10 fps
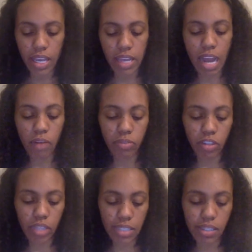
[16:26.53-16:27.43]
And now
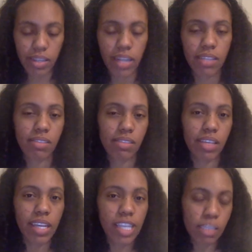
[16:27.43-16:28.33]
realizing that it's
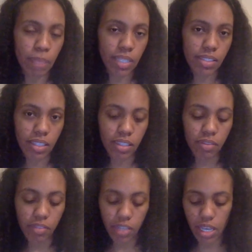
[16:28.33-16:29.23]
inexpensive